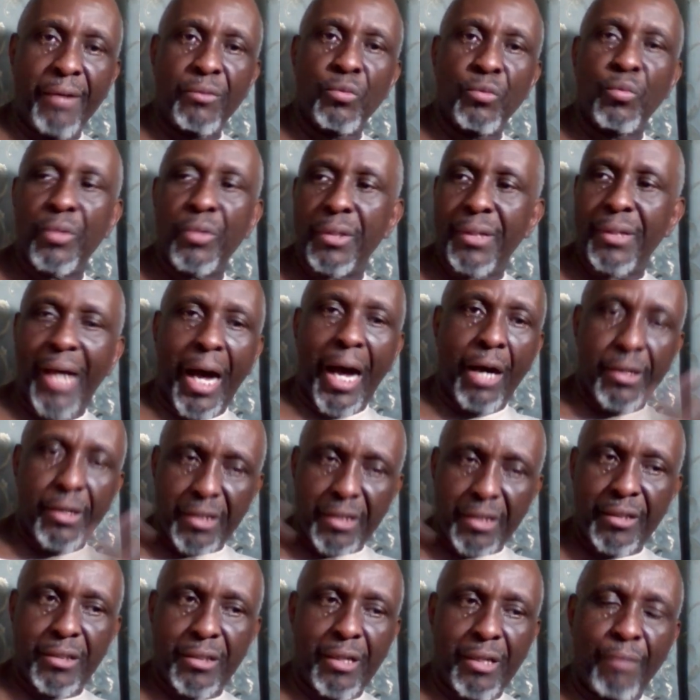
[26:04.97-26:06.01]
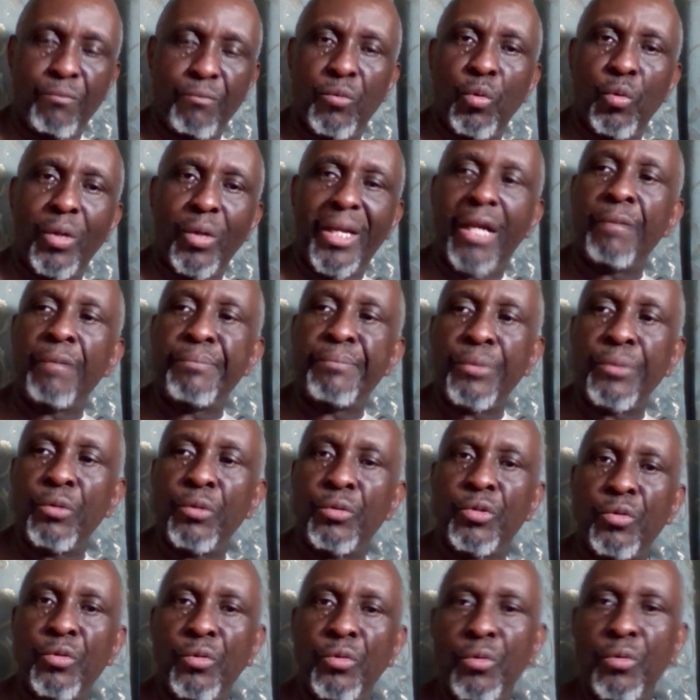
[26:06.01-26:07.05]
our system will help you
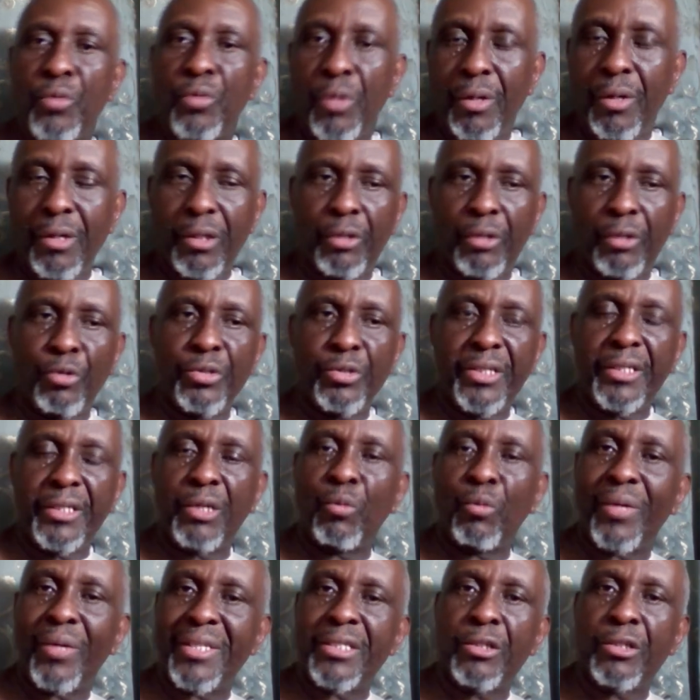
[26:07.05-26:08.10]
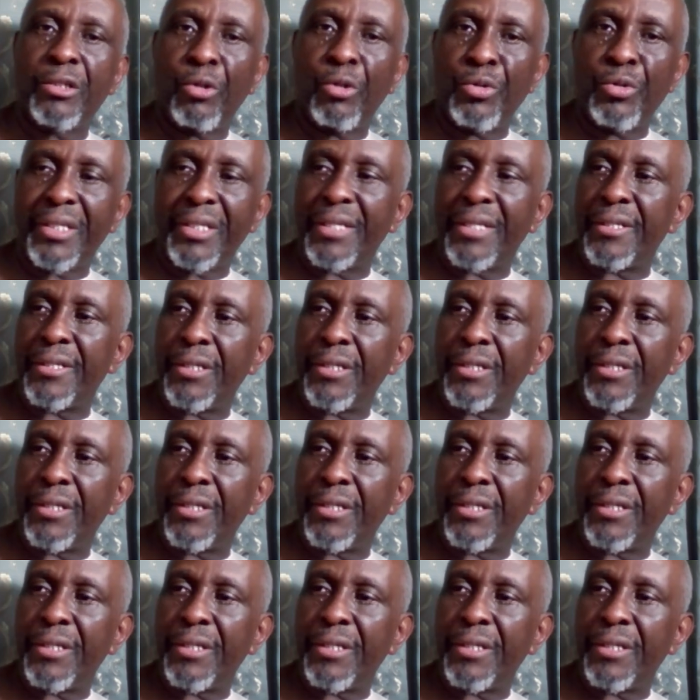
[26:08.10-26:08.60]
to close the deal. What is closing the deal?